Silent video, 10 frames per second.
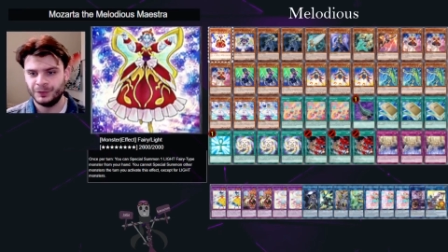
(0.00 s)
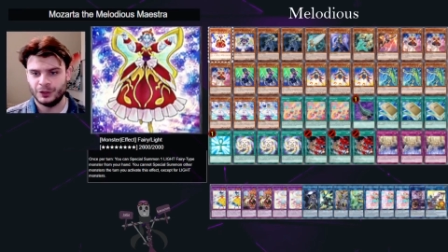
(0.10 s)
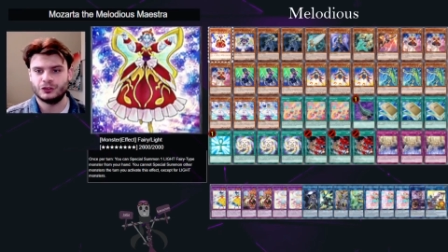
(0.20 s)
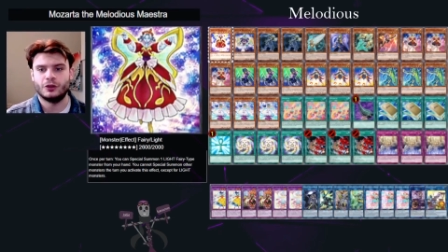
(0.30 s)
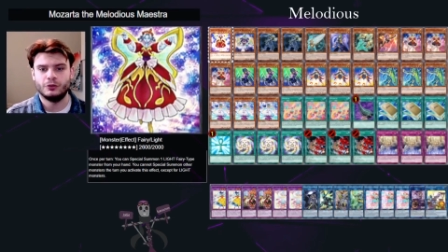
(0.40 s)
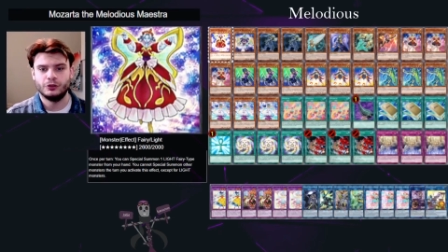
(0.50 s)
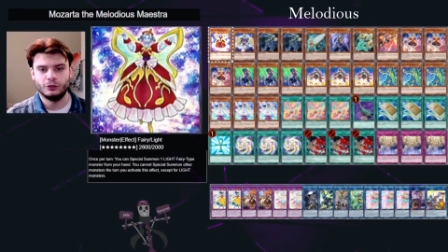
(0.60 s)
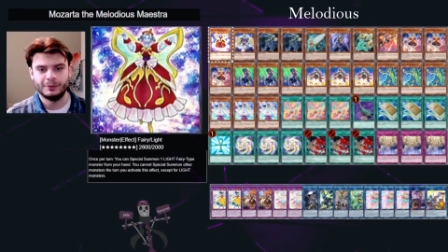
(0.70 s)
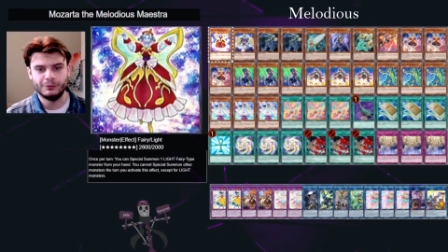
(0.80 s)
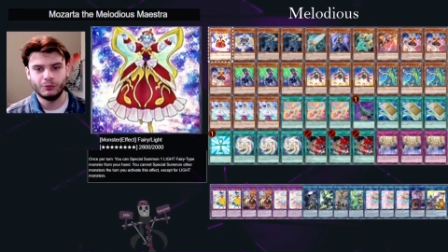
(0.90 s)
So you'll
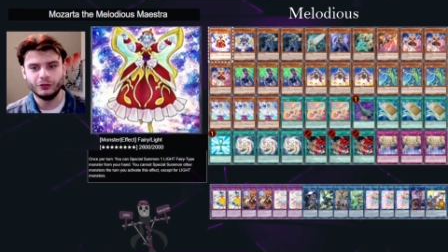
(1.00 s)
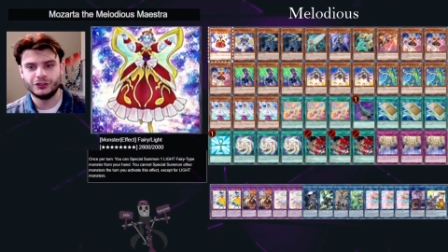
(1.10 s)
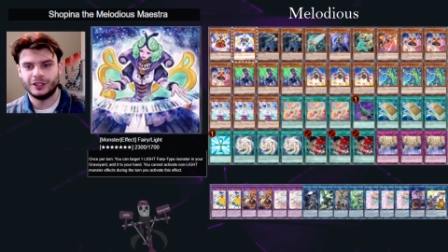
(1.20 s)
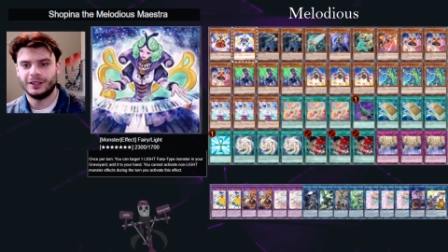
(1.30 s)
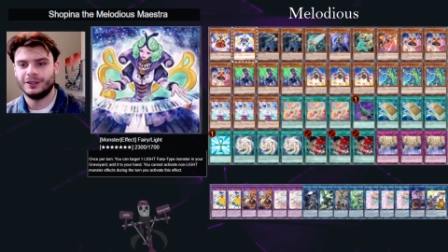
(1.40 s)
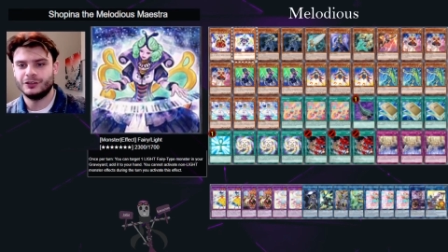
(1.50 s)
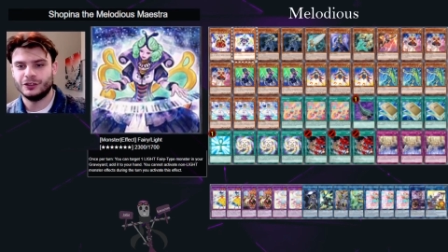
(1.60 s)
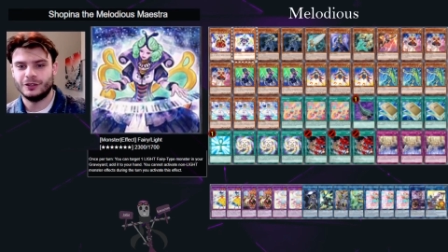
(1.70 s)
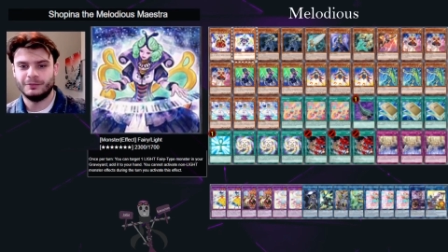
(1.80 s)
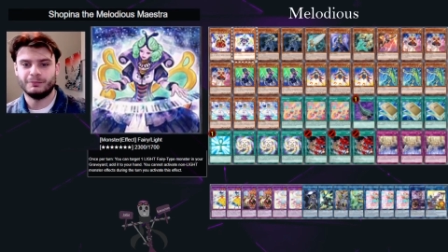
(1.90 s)
be wanting
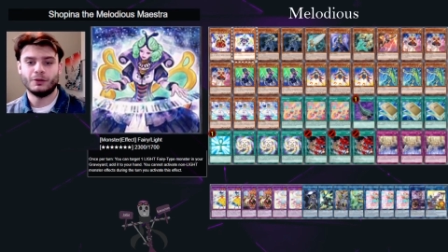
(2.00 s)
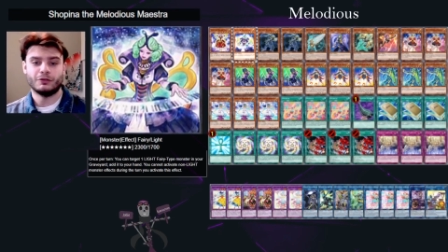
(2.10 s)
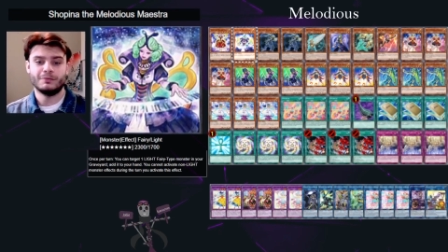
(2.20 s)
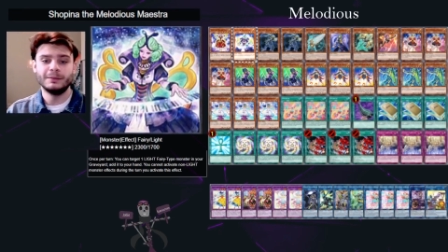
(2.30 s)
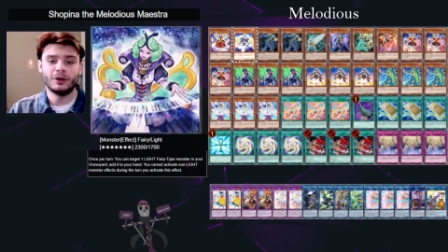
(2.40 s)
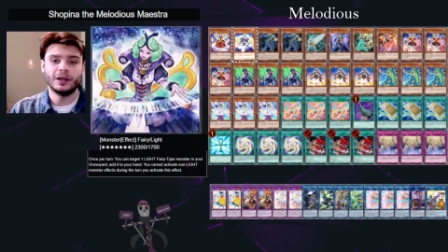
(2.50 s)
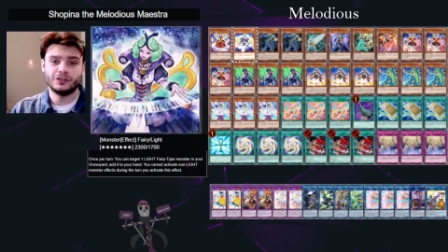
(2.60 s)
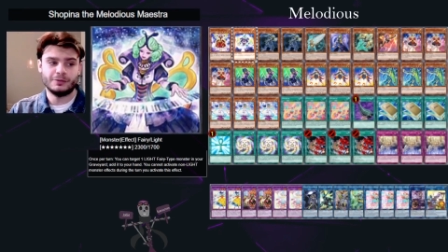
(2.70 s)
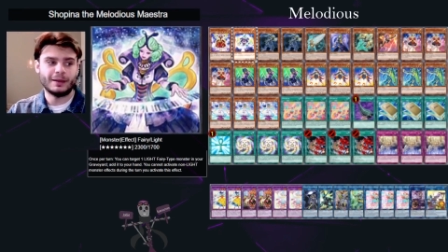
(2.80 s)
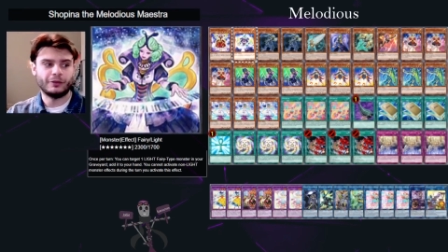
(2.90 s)
to both minimize
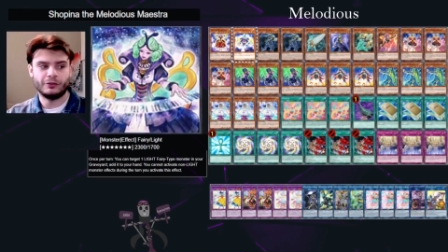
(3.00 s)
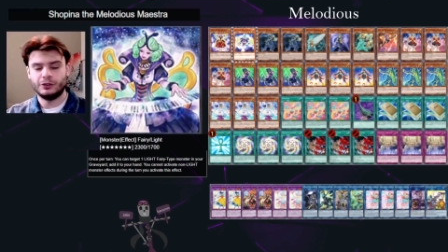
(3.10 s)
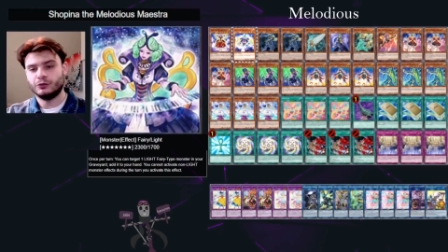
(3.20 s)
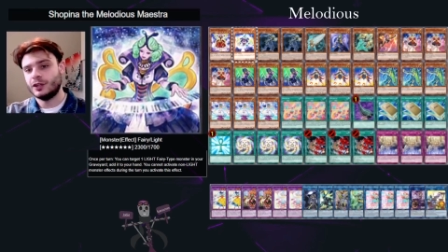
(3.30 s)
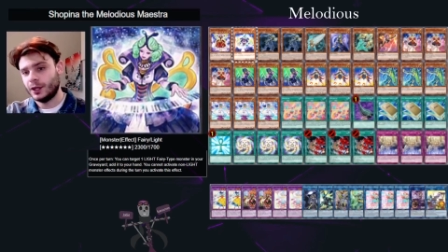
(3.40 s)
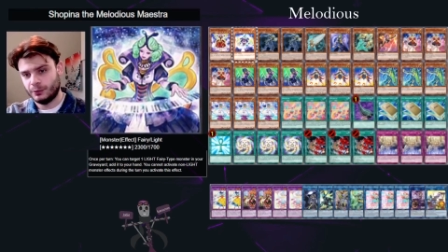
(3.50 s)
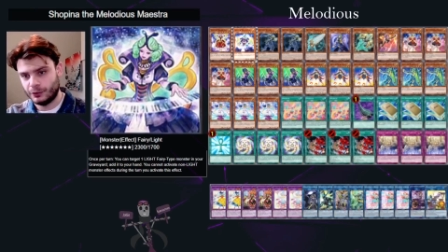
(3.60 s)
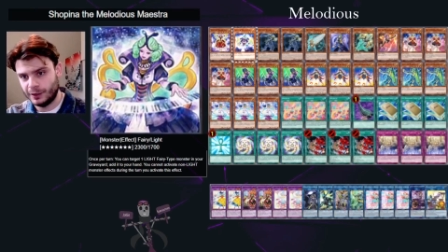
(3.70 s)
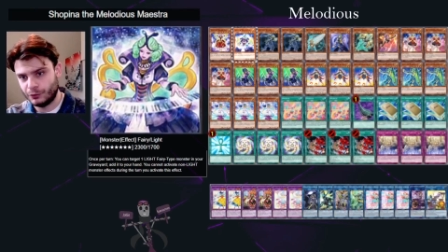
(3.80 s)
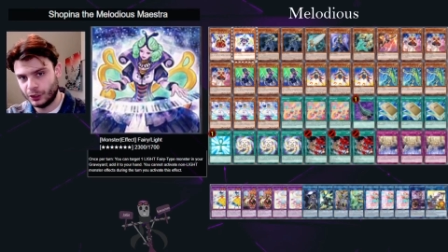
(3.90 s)
the amount that are in your deck. We're
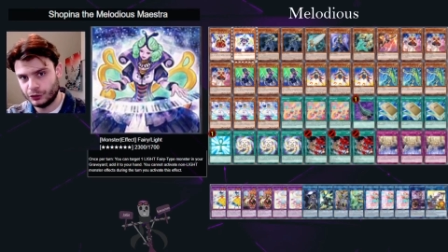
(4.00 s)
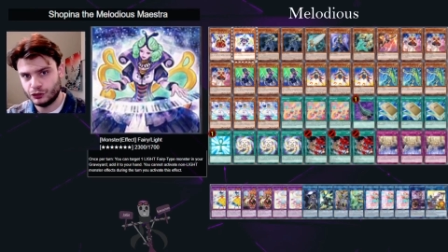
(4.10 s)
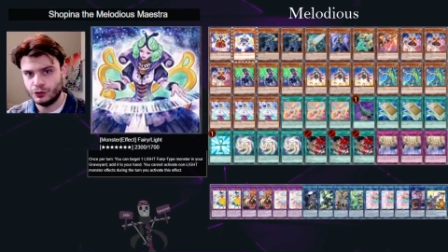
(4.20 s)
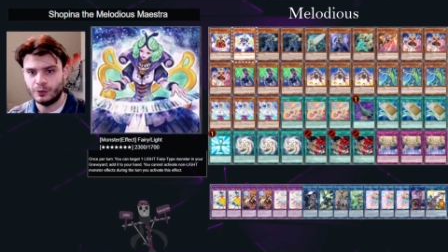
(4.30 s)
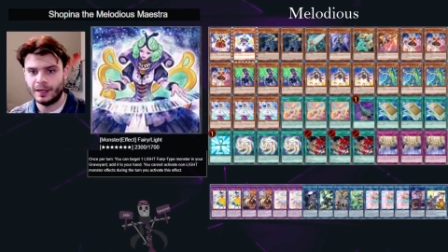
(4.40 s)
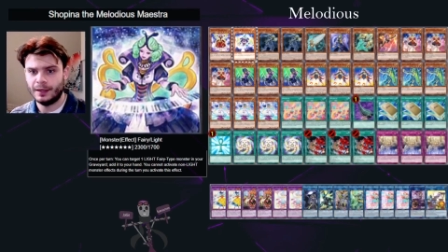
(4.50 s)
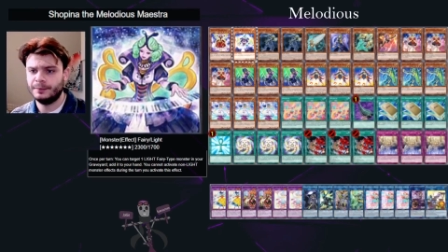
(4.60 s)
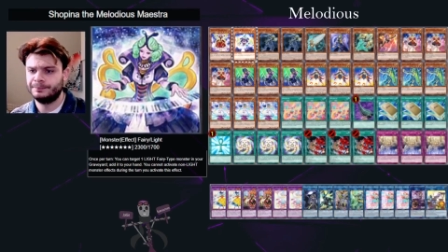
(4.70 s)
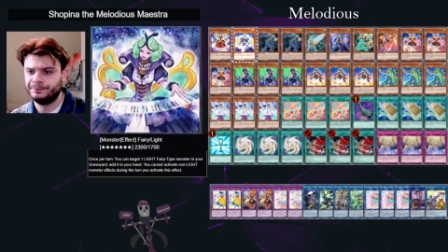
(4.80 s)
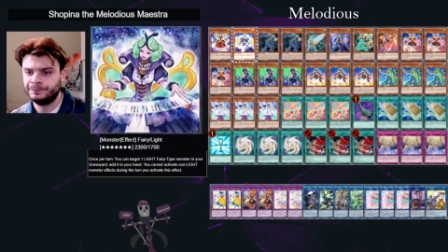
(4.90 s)
only running 2 here.
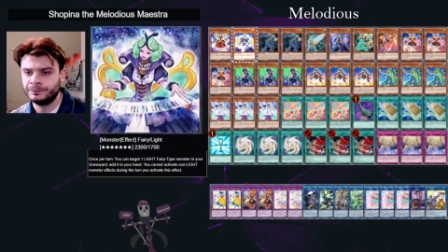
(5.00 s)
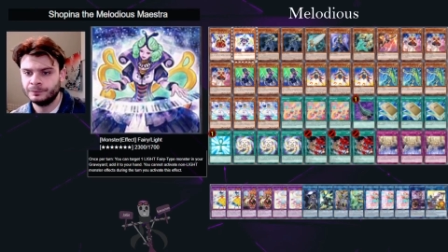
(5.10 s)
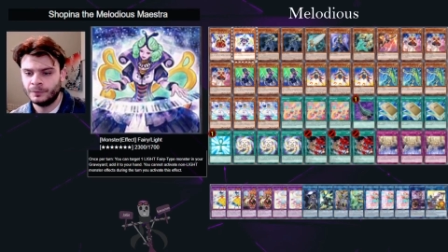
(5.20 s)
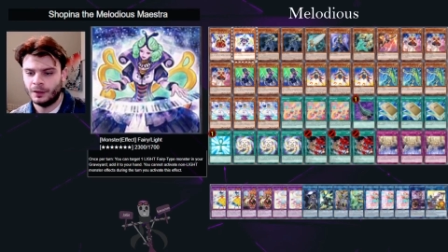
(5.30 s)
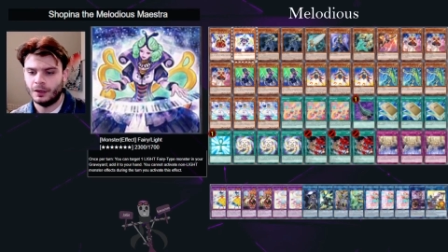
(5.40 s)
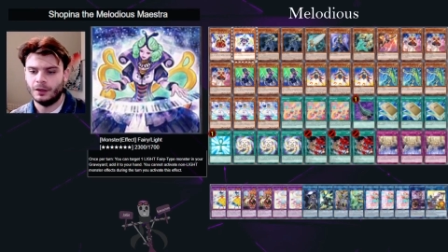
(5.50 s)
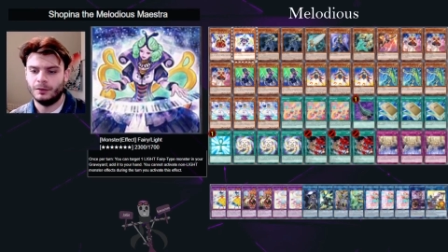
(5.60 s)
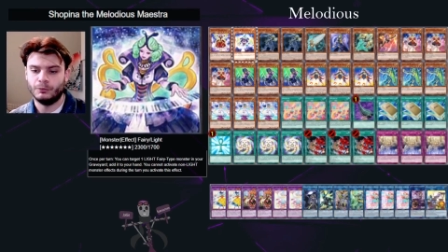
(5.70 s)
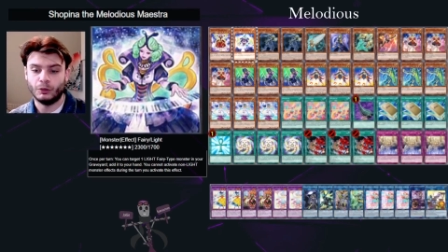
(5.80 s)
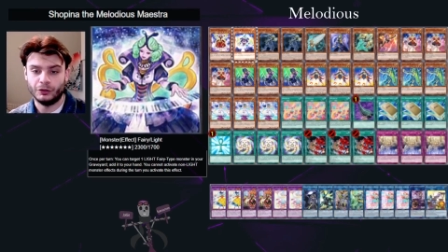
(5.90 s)

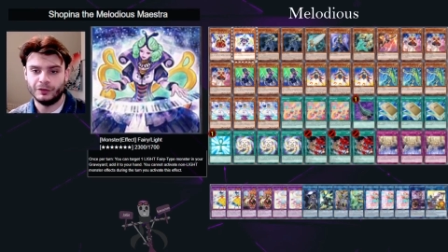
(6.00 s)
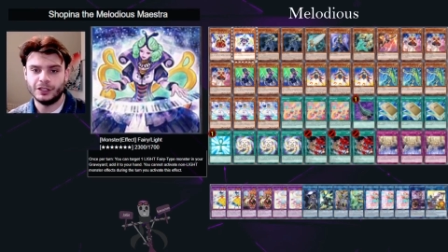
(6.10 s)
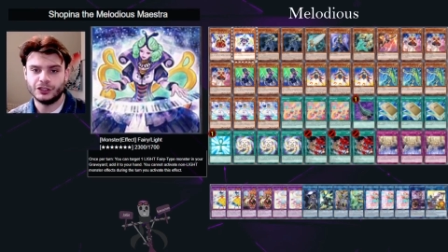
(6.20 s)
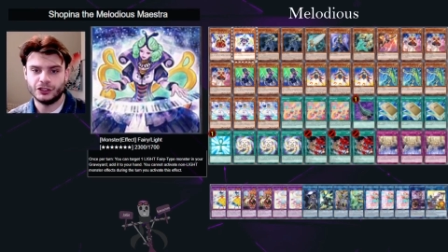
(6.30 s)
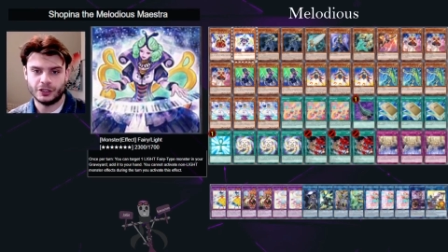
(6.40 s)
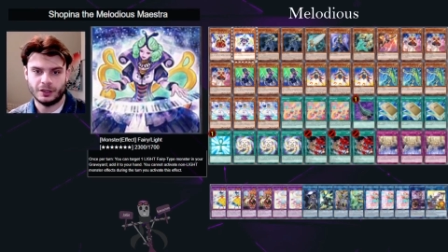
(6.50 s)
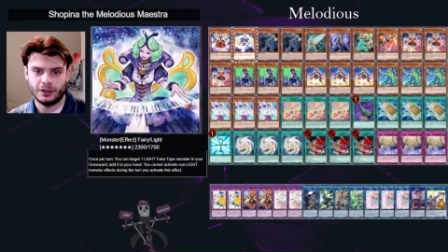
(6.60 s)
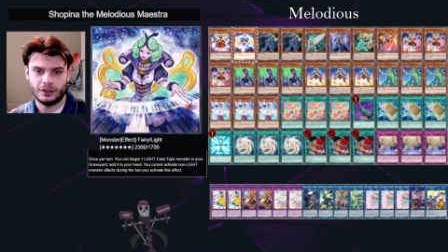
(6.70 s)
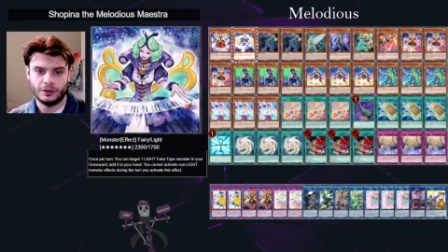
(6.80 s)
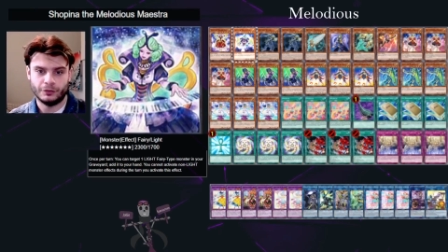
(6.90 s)
One of each
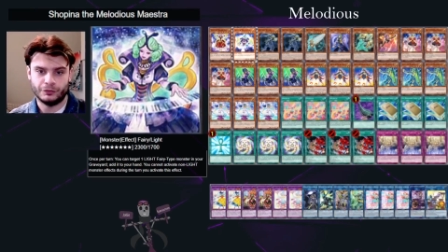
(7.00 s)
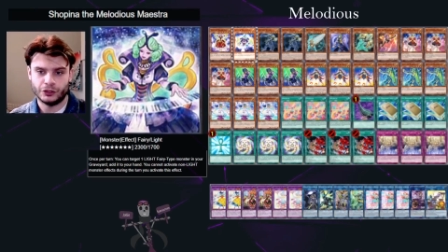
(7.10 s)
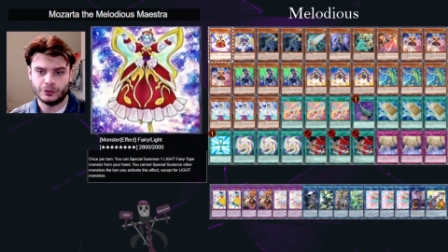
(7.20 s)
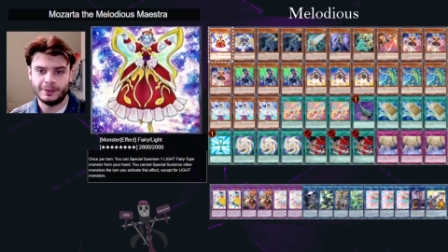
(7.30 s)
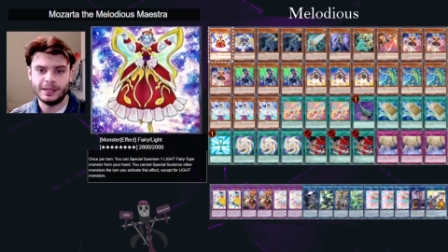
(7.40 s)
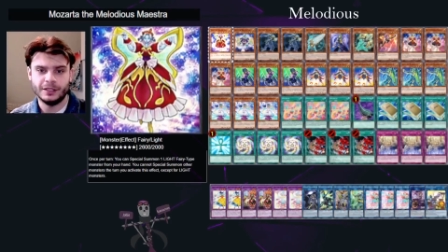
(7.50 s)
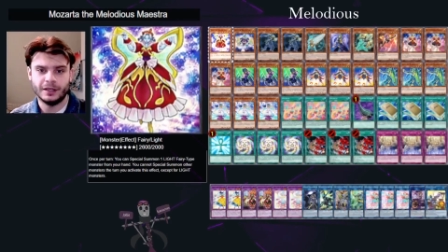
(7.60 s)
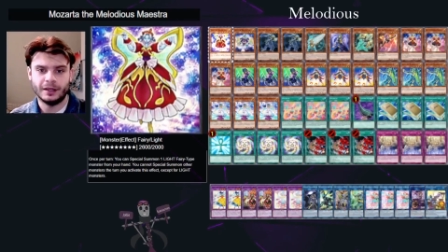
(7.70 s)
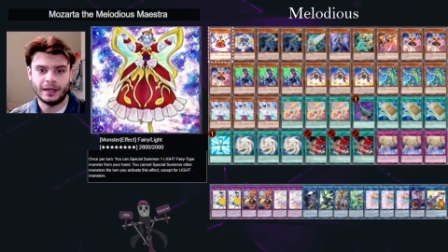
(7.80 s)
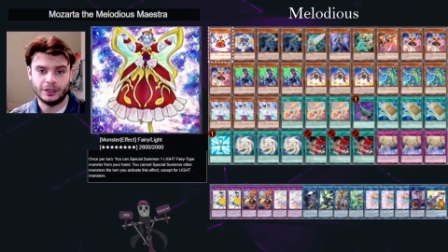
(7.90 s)
of
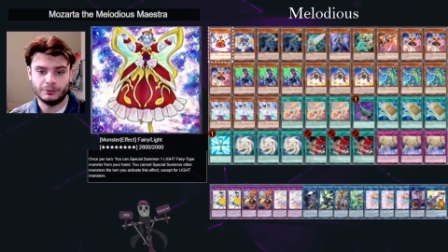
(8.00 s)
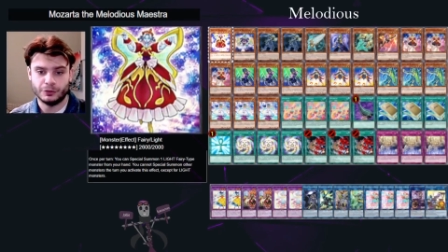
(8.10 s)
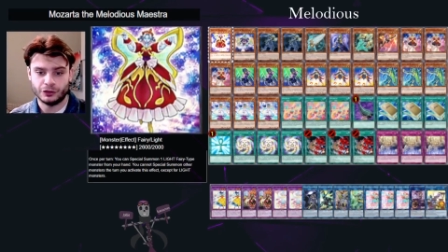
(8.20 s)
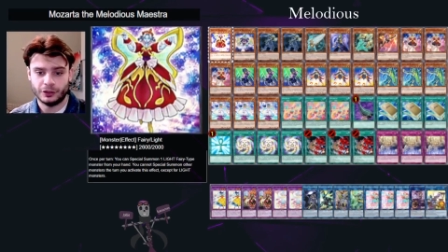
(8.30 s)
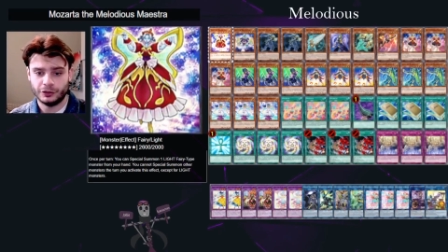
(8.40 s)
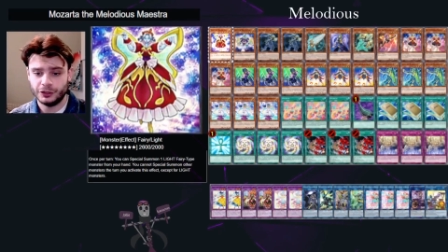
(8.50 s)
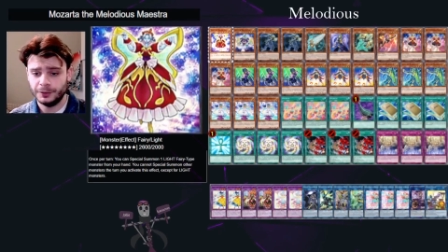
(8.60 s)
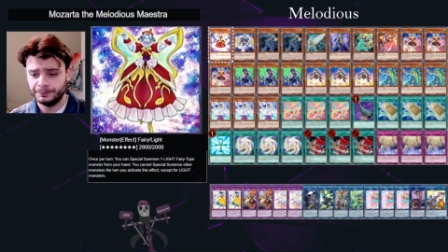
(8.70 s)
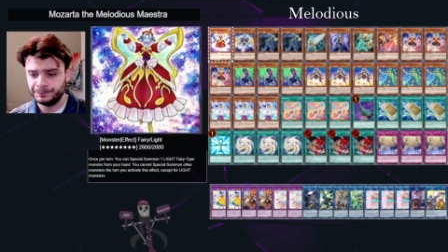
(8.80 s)
Shapinia and Mazata.